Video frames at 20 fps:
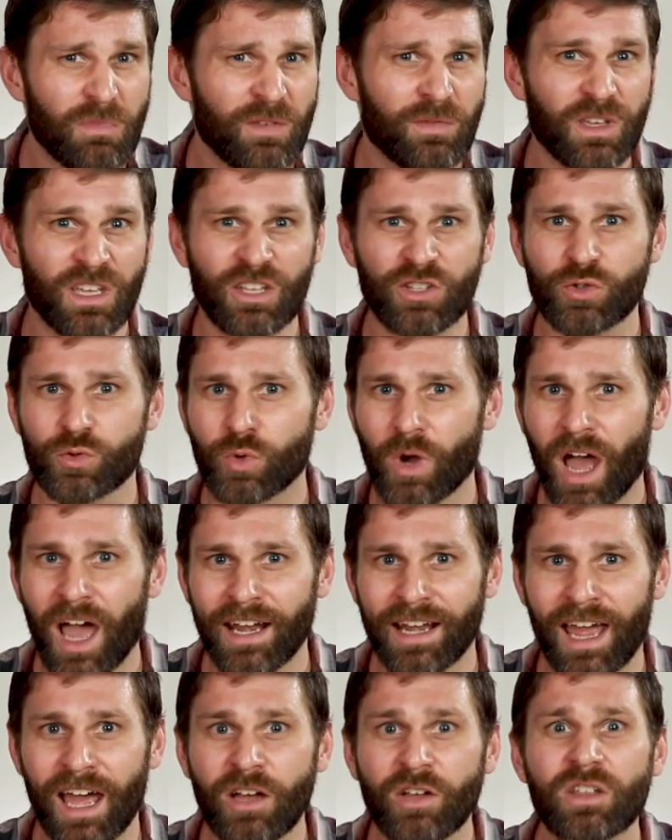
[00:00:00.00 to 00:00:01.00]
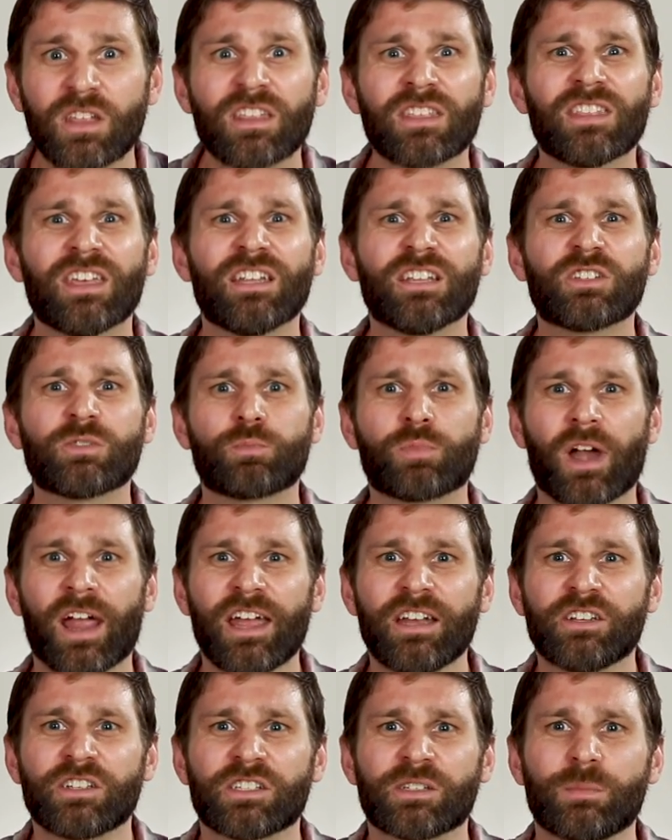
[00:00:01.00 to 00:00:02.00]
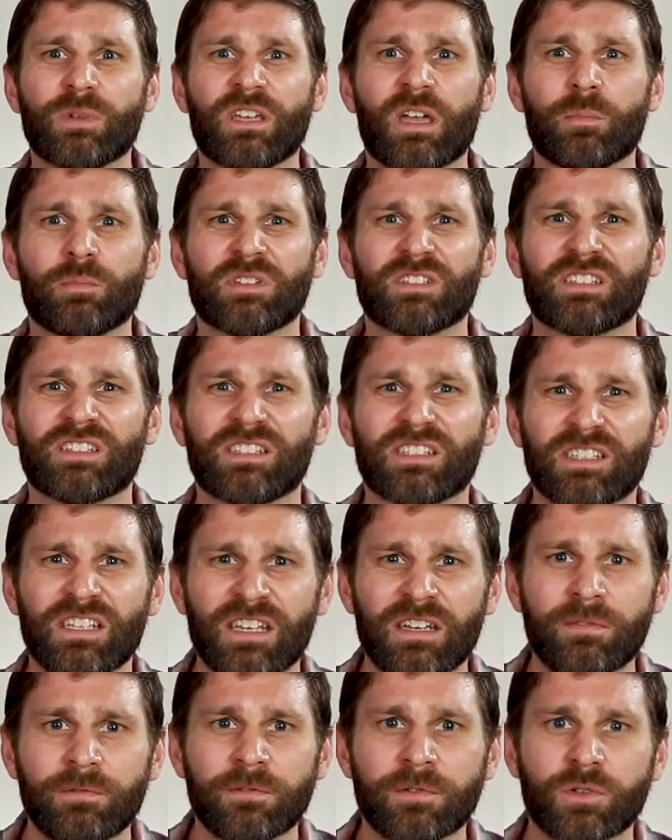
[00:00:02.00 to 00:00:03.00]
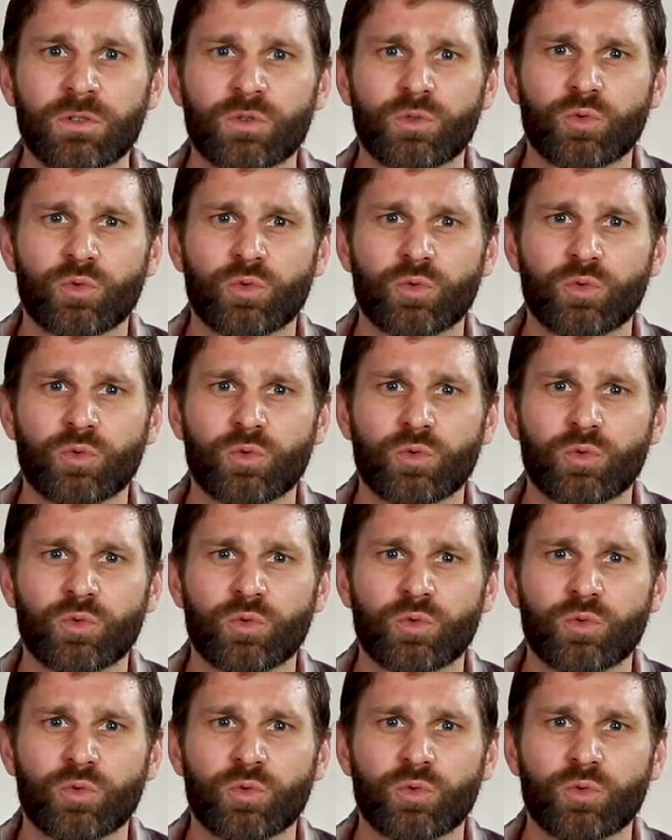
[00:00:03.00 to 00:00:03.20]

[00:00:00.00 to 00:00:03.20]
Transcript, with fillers: if it gets dried out, then its branches become stiff,